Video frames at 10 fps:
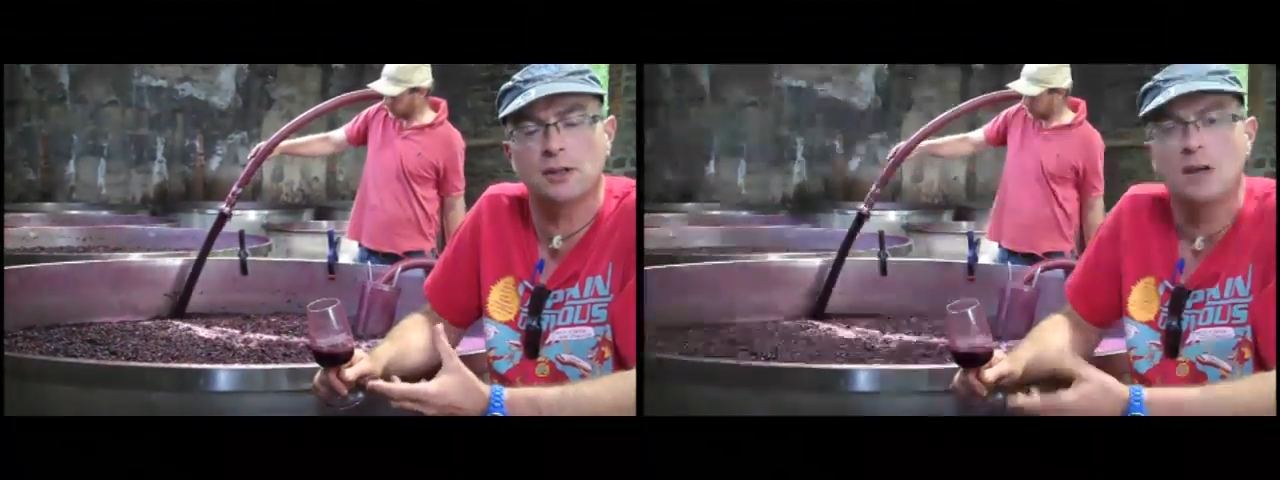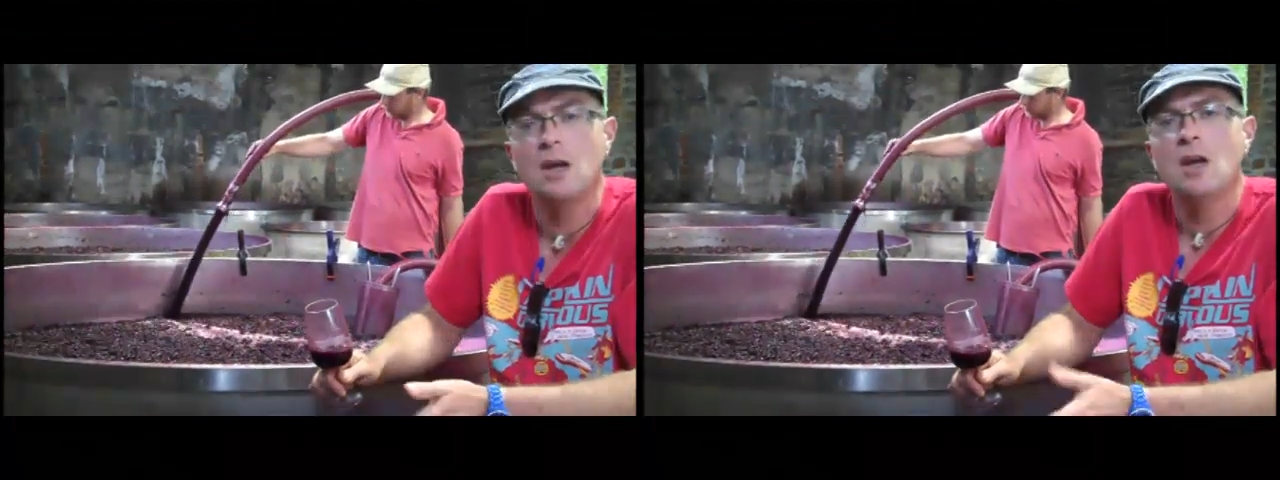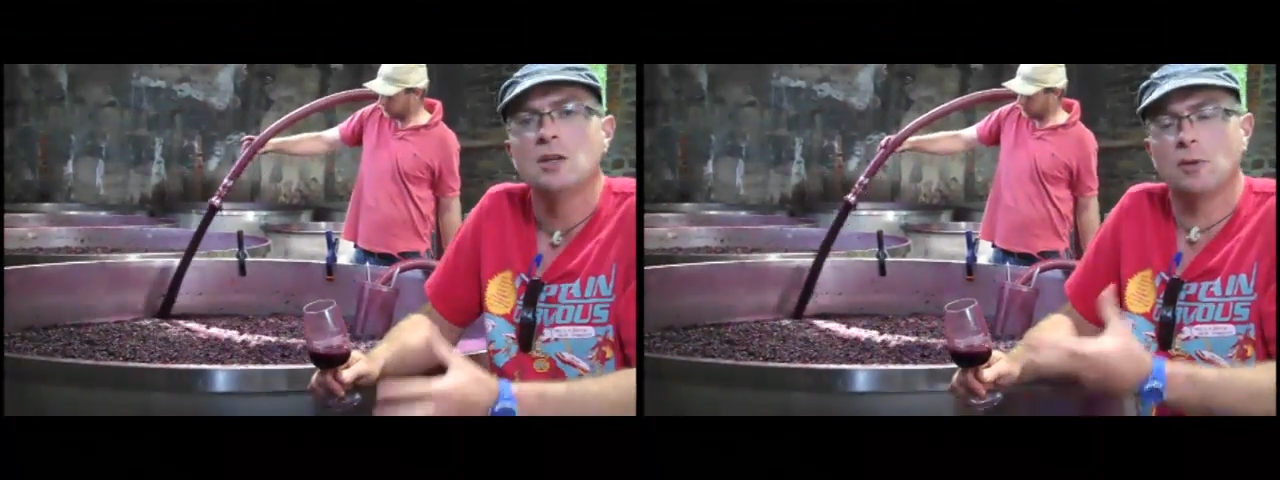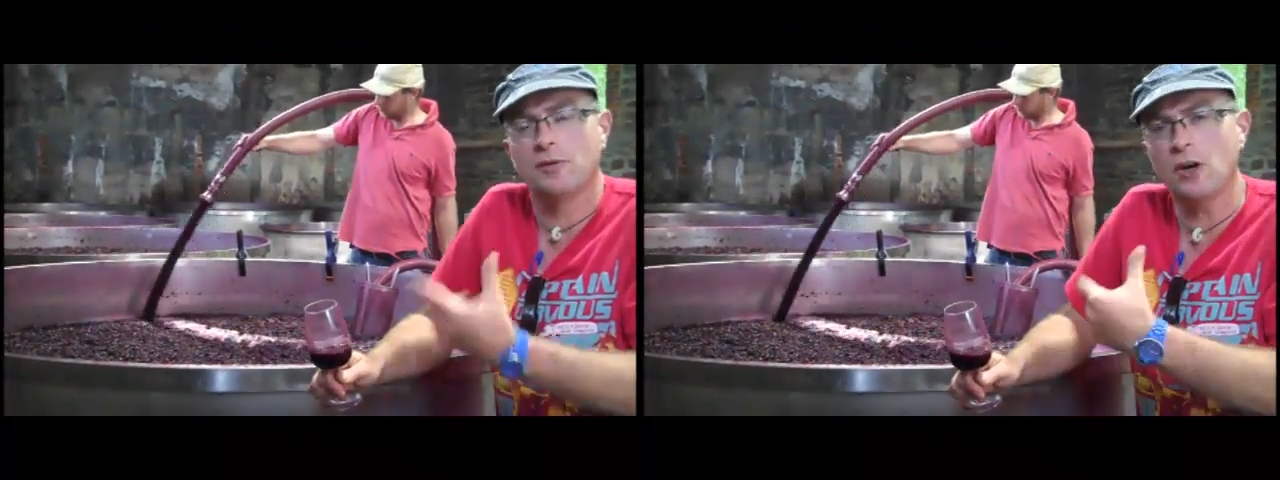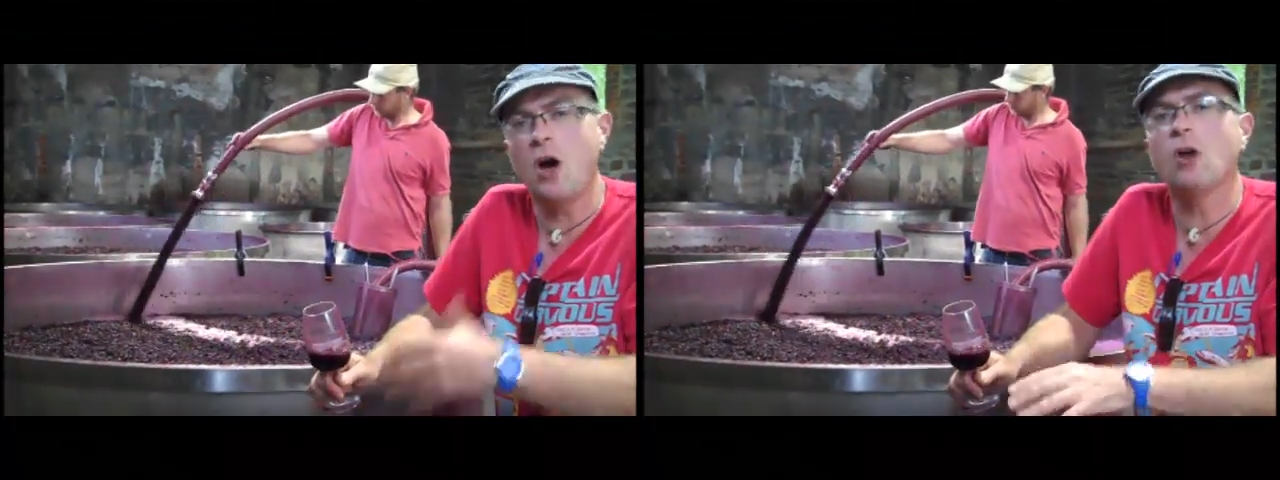So
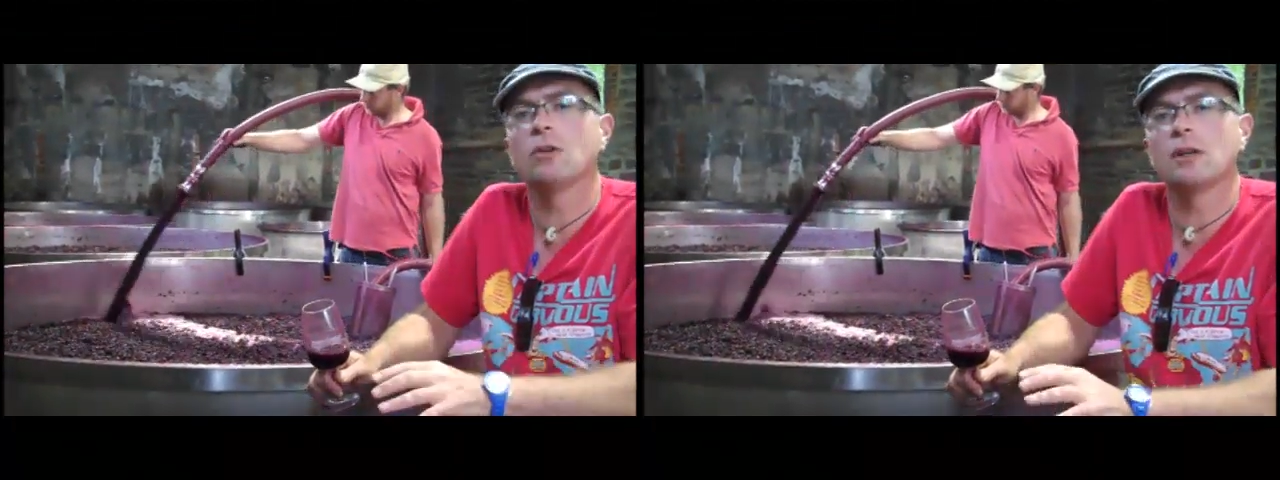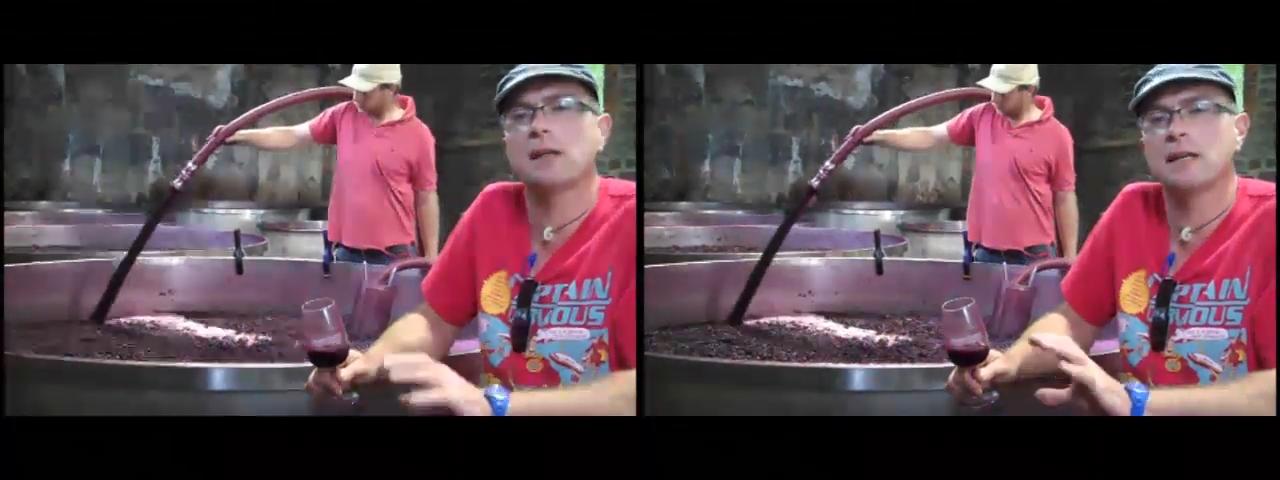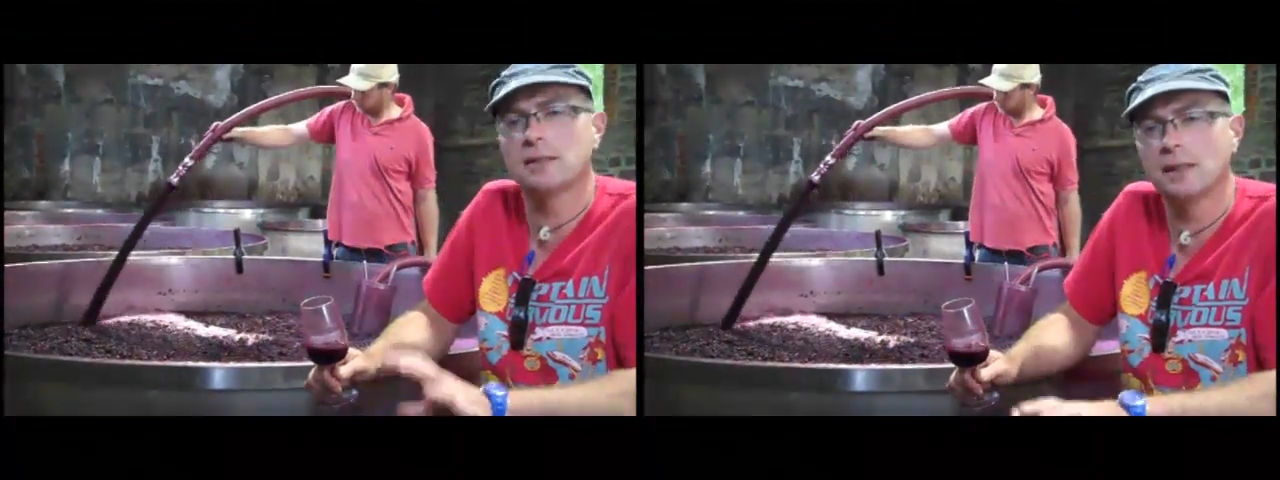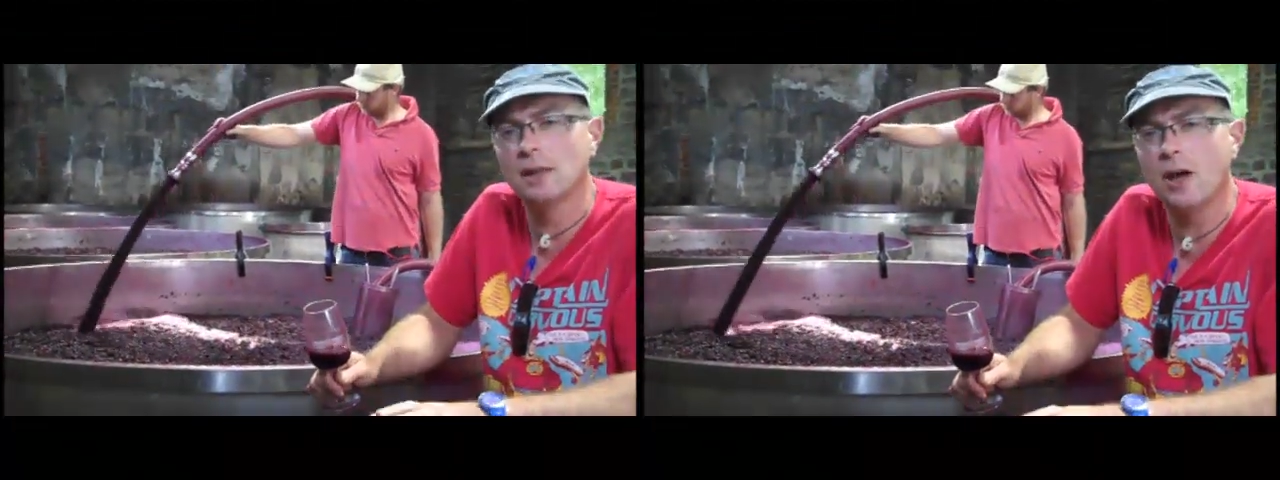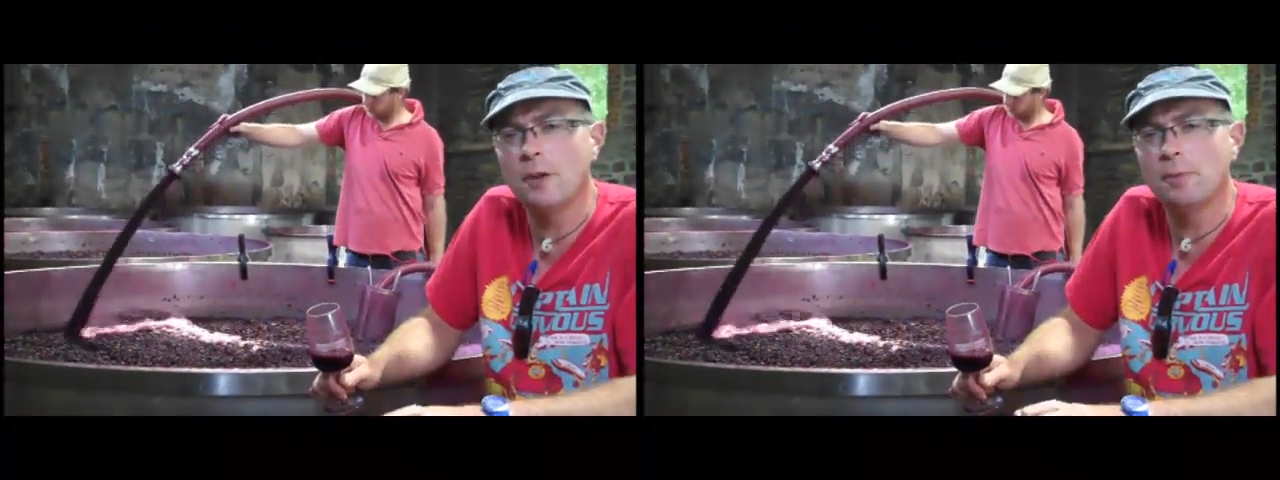I've got a whole lot of these
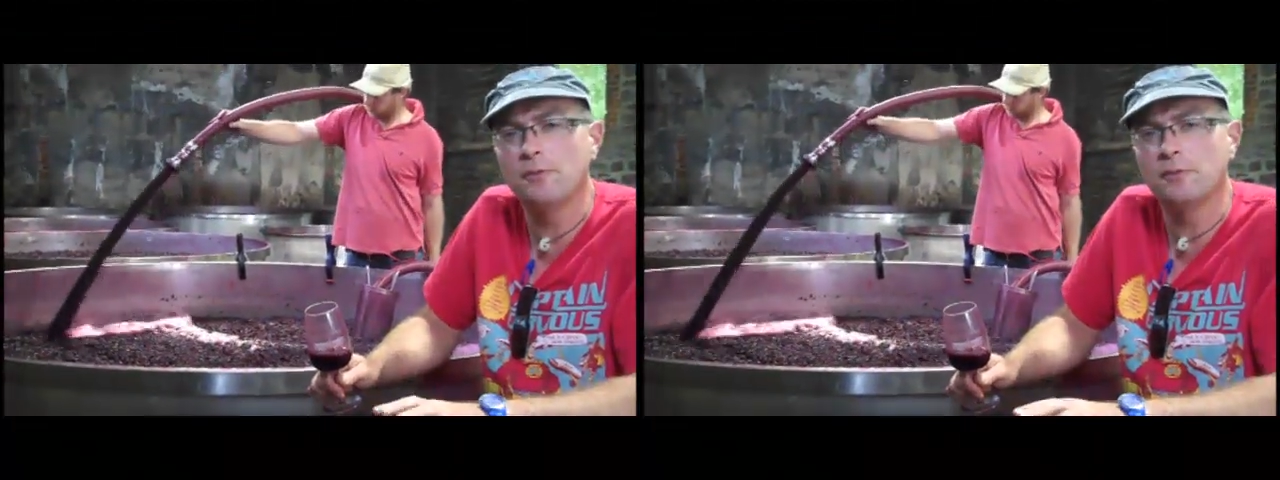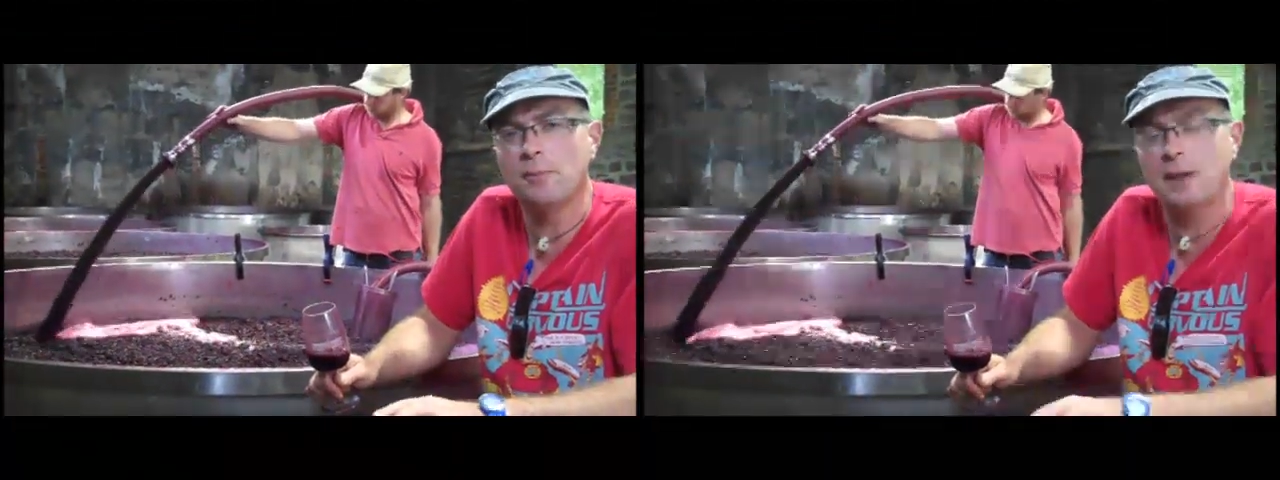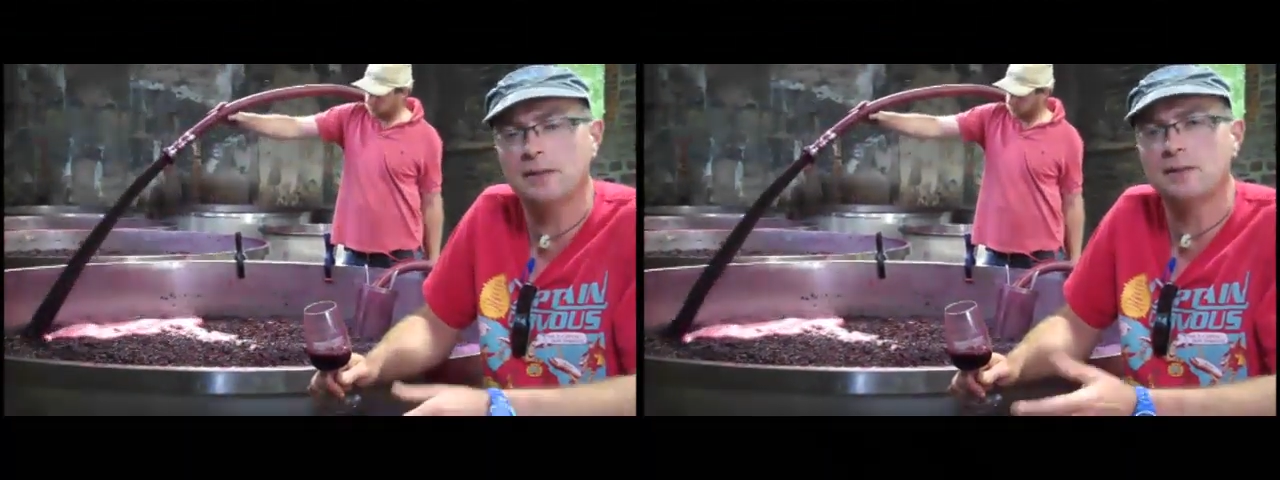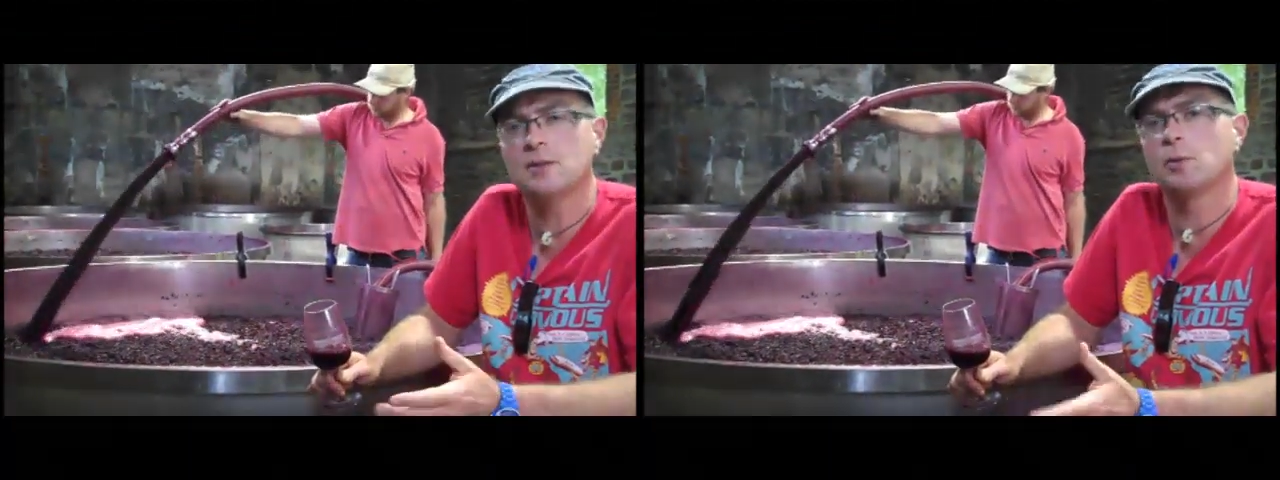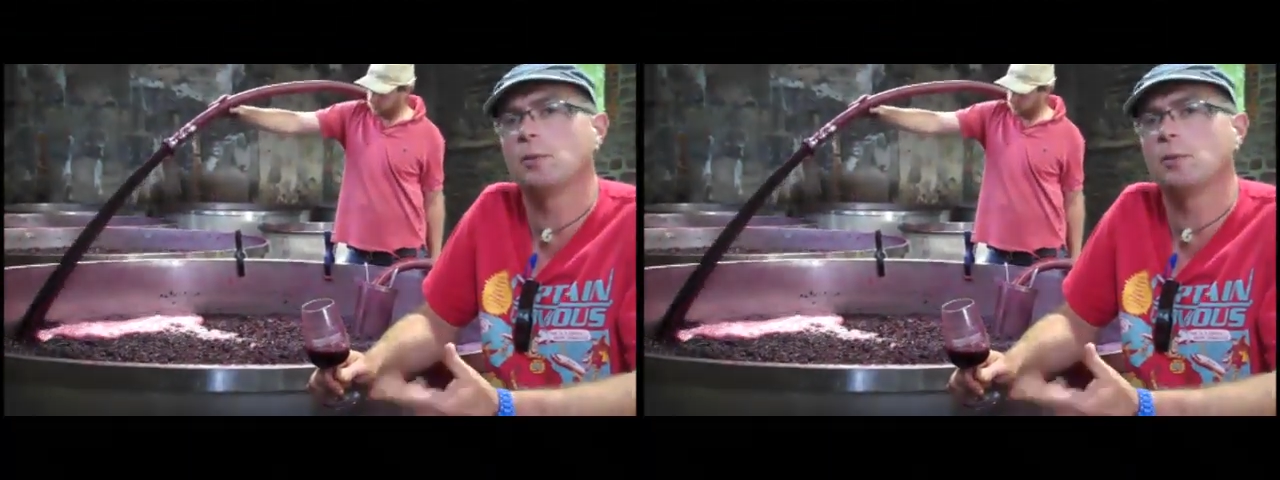little open fermenters.